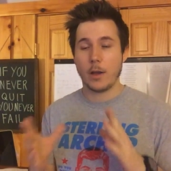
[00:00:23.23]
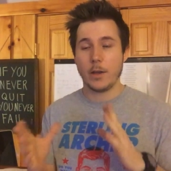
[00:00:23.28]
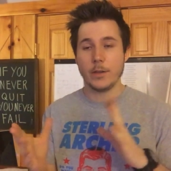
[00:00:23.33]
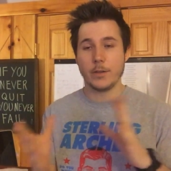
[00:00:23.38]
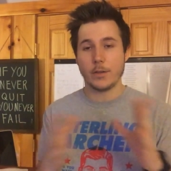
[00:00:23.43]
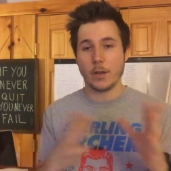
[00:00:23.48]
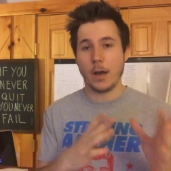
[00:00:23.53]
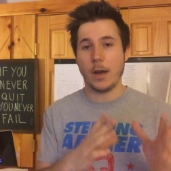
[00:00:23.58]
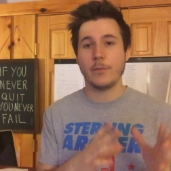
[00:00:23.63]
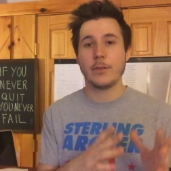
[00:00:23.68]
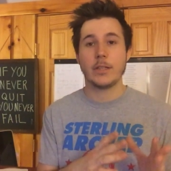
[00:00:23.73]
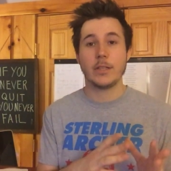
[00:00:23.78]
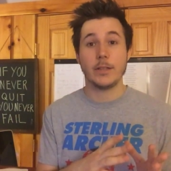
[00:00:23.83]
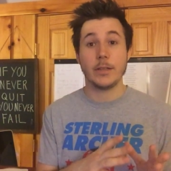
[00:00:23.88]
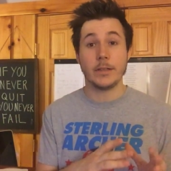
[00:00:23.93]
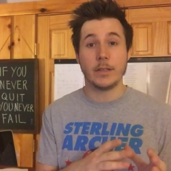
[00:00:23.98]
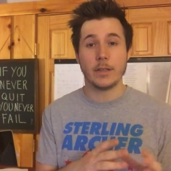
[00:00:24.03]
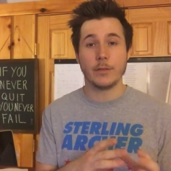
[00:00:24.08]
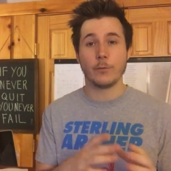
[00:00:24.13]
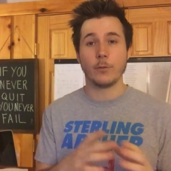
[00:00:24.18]
is
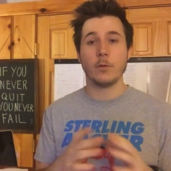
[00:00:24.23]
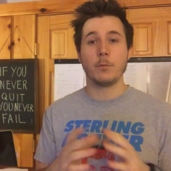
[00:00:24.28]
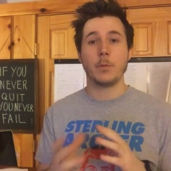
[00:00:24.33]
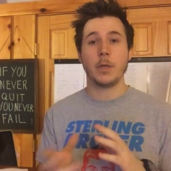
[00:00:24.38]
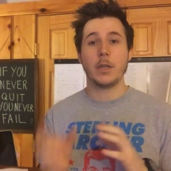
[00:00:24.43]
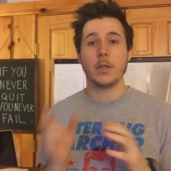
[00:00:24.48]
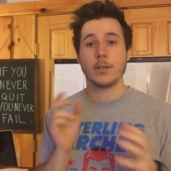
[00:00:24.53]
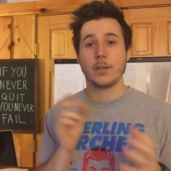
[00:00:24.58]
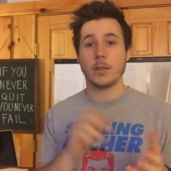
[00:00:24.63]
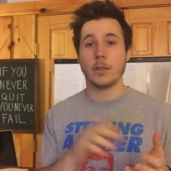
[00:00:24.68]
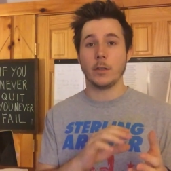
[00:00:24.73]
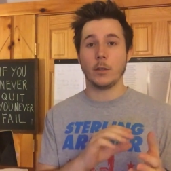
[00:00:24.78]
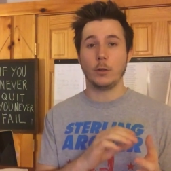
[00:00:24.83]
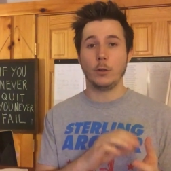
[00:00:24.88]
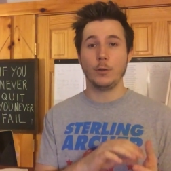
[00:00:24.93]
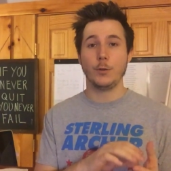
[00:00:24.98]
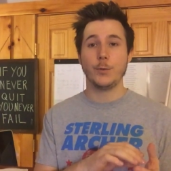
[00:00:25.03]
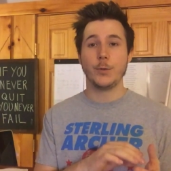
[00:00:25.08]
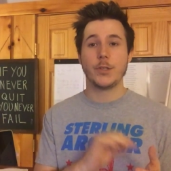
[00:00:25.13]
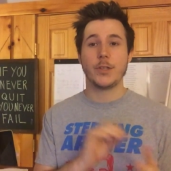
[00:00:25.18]
obviously different because it
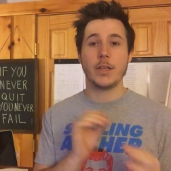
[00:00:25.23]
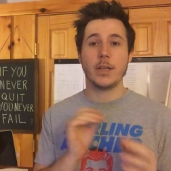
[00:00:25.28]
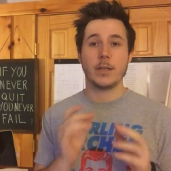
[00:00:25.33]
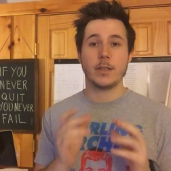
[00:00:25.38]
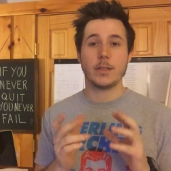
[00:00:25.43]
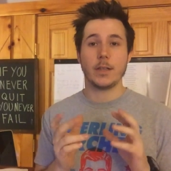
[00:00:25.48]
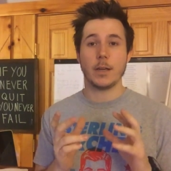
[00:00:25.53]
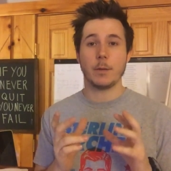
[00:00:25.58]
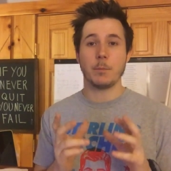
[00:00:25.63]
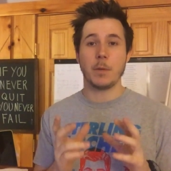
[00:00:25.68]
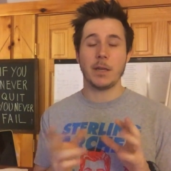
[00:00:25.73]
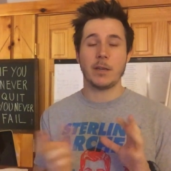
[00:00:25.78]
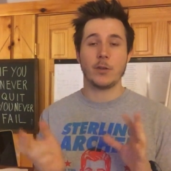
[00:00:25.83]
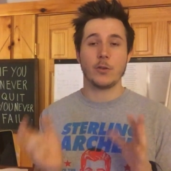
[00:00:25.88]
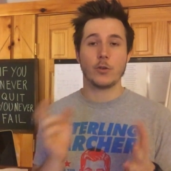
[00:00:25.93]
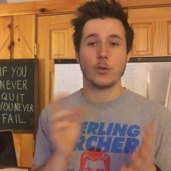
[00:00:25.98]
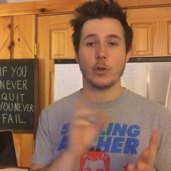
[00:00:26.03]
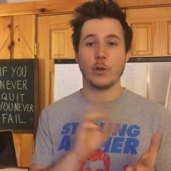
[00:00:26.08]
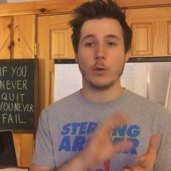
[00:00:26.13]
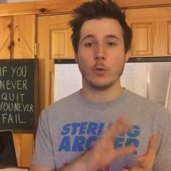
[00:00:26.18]
includes things like
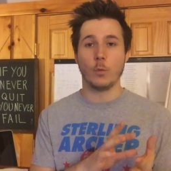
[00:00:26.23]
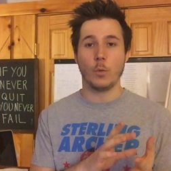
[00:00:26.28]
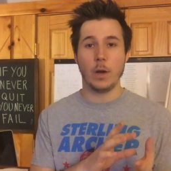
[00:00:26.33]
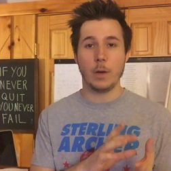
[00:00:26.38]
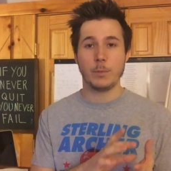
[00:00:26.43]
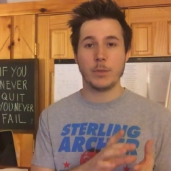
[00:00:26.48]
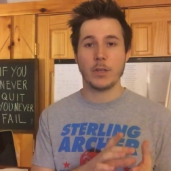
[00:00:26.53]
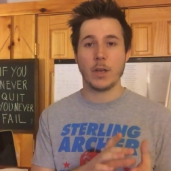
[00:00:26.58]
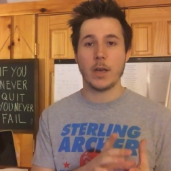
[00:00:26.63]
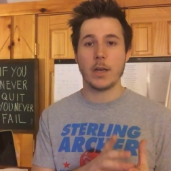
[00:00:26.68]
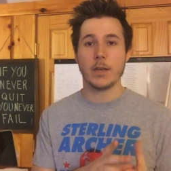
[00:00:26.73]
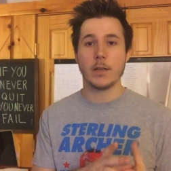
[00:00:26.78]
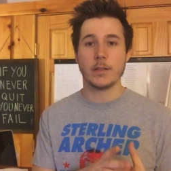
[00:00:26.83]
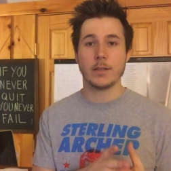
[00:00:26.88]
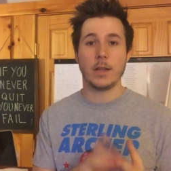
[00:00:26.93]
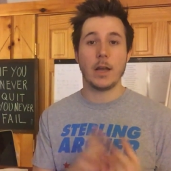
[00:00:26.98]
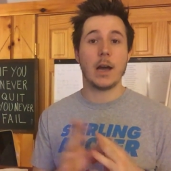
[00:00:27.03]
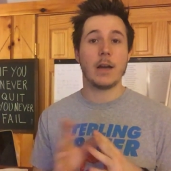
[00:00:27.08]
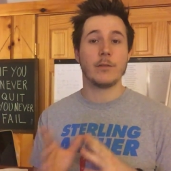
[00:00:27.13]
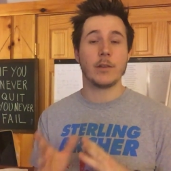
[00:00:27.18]
making sure your website
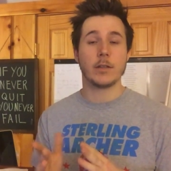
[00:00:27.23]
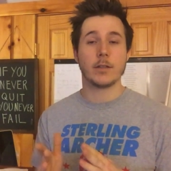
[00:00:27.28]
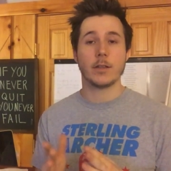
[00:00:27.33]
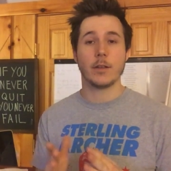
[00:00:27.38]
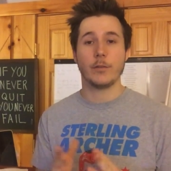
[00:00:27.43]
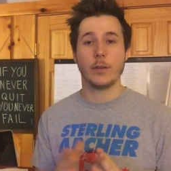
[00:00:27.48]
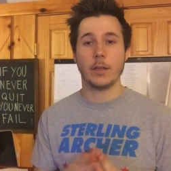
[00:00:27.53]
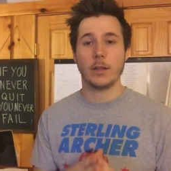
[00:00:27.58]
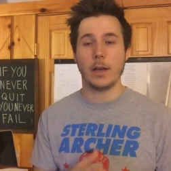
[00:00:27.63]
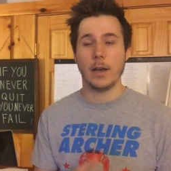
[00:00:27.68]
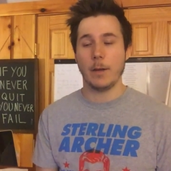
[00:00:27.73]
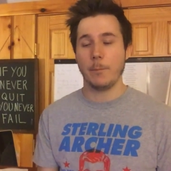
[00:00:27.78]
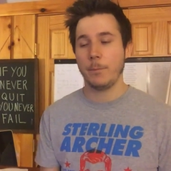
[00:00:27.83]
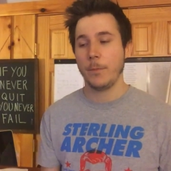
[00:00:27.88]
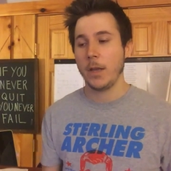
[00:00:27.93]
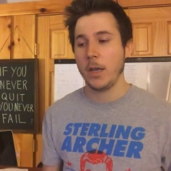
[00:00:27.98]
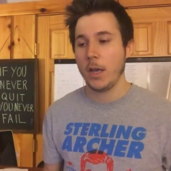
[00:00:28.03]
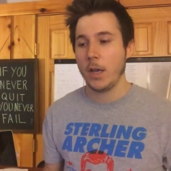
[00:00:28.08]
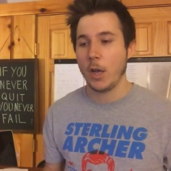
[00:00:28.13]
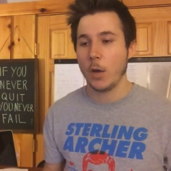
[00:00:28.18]
is live and stuff like that.